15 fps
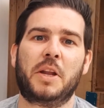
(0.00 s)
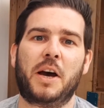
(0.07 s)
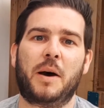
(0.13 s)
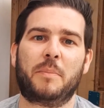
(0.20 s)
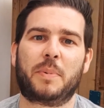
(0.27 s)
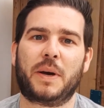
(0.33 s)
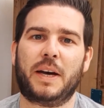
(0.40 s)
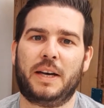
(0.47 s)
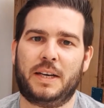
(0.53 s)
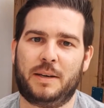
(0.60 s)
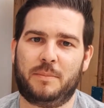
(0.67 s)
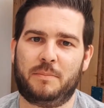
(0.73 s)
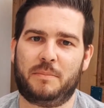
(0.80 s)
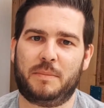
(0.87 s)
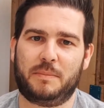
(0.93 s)
up.
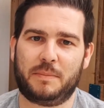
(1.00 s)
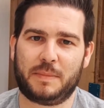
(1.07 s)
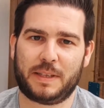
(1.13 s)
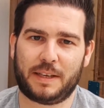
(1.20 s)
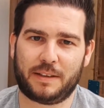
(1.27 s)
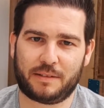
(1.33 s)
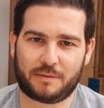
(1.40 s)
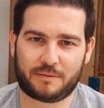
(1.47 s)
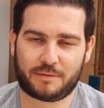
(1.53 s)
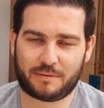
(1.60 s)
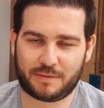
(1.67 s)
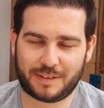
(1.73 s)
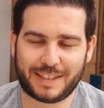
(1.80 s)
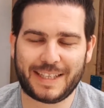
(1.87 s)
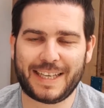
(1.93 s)
They're
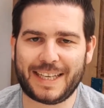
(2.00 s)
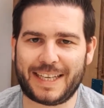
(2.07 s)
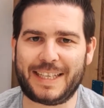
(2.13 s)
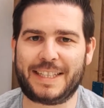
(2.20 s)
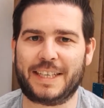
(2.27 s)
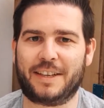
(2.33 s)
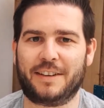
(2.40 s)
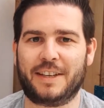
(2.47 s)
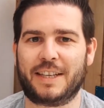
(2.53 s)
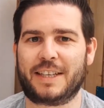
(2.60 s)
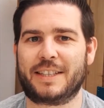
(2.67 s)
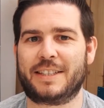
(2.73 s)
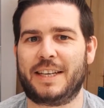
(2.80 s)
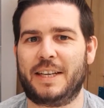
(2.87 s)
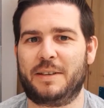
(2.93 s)
nearly done, like
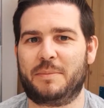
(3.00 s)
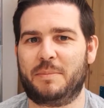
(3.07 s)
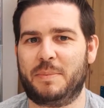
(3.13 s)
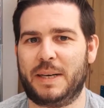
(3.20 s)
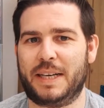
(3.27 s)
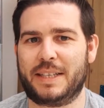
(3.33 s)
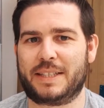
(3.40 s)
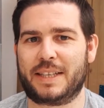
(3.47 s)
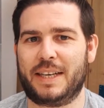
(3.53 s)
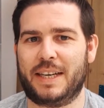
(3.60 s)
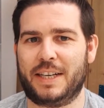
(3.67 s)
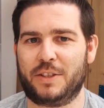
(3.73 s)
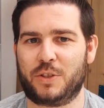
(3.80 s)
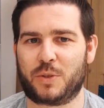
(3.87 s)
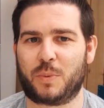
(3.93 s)
I said, but
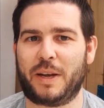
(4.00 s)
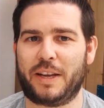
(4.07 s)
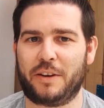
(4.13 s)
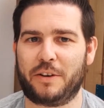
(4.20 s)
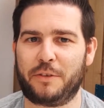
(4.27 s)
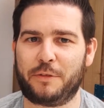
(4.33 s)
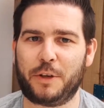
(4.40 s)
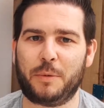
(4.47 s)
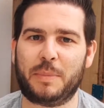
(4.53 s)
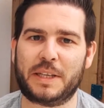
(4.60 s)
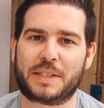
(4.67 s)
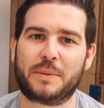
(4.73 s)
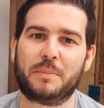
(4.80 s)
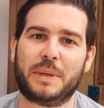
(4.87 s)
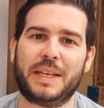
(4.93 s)
just waiting on a few
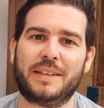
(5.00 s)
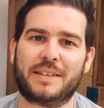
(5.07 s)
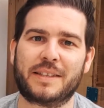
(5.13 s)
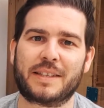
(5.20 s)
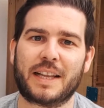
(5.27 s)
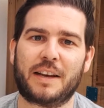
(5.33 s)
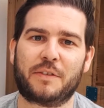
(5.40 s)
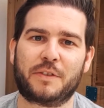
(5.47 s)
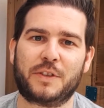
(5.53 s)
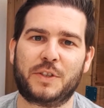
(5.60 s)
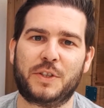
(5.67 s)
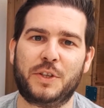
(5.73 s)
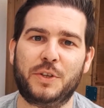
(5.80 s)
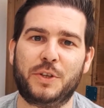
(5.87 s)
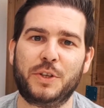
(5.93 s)
bits and pieces left
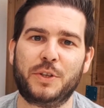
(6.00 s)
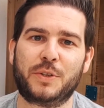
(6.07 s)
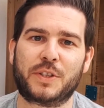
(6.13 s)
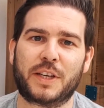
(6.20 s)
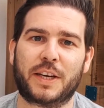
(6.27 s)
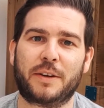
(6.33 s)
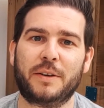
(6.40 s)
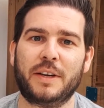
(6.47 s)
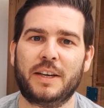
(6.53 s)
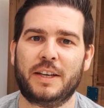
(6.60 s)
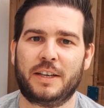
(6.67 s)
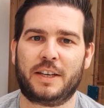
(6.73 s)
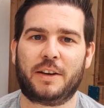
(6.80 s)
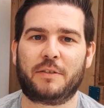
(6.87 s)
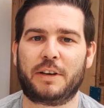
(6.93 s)
to do so.
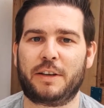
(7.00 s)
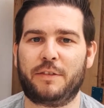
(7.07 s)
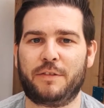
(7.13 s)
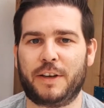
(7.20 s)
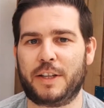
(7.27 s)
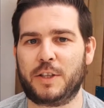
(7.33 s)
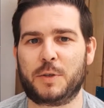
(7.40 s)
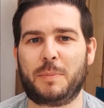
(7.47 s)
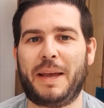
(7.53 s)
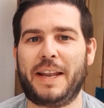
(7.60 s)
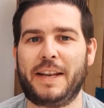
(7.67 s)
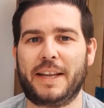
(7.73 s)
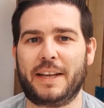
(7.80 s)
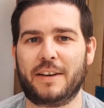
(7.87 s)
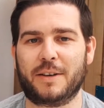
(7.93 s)
Currently funds
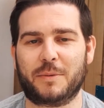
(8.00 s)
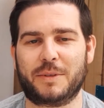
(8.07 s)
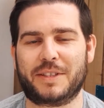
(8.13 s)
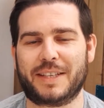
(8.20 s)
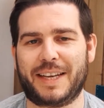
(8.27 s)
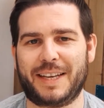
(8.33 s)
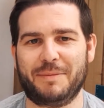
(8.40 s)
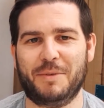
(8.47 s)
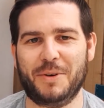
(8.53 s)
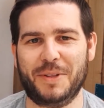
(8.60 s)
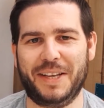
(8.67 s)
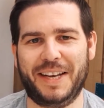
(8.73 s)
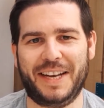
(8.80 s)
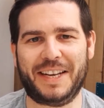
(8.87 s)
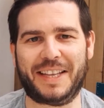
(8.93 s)
pending, I would say, more
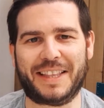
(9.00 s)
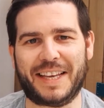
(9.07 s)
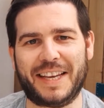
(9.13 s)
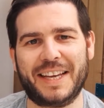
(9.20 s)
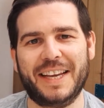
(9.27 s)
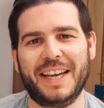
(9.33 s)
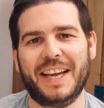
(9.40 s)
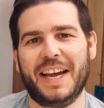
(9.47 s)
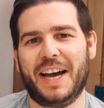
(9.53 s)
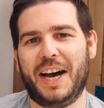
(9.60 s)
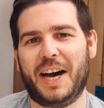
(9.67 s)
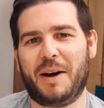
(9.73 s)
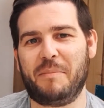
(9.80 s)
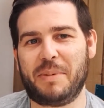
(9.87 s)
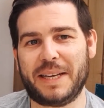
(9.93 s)
than anything.
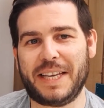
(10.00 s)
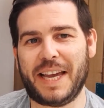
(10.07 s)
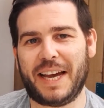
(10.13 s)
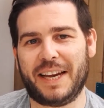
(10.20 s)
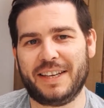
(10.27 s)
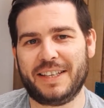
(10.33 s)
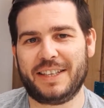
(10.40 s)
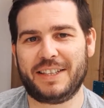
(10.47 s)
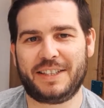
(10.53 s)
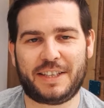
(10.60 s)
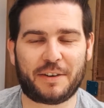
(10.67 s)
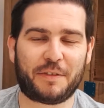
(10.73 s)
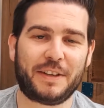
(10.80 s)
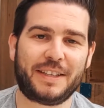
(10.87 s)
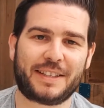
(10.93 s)
But yeah,
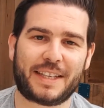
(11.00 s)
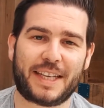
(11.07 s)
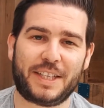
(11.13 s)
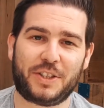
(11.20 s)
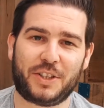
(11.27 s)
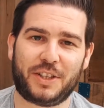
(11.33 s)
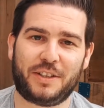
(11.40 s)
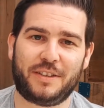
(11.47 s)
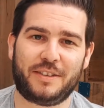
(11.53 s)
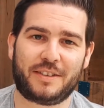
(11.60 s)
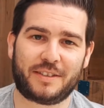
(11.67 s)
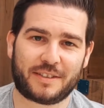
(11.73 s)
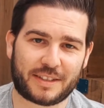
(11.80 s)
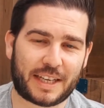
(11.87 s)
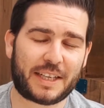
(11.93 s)
definitely stay tuned,
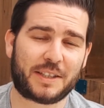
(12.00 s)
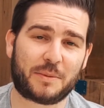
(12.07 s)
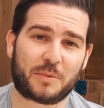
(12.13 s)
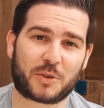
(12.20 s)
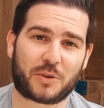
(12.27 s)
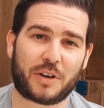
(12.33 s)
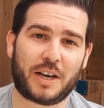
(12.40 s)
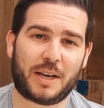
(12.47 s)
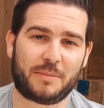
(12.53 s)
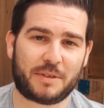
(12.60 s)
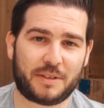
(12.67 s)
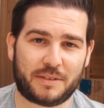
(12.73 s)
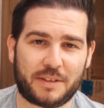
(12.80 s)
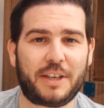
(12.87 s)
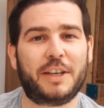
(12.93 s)
stay subscribed,
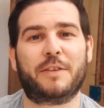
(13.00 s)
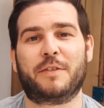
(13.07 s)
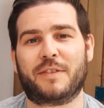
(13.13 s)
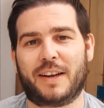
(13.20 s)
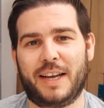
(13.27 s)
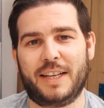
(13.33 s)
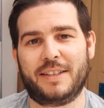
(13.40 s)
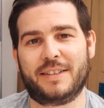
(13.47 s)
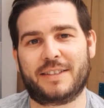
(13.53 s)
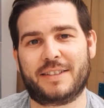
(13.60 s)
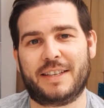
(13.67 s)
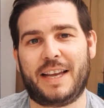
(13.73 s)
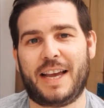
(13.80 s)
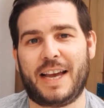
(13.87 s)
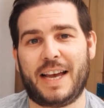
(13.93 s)
tell your
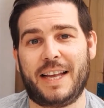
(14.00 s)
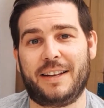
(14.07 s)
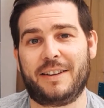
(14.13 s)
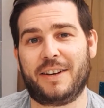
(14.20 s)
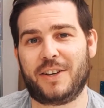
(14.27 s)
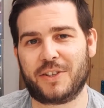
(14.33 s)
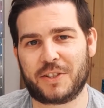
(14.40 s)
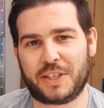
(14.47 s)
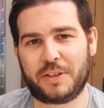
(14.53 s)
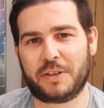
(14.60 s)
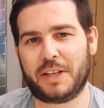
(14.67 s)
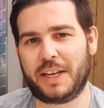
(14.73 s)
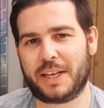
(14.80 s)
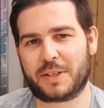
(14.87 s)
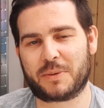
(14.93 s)
friends, and I'll see you in
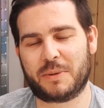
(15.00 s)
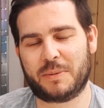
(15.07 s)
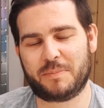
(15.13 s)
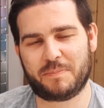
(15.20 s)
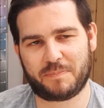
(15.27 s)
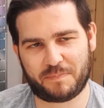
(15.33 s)
the next one.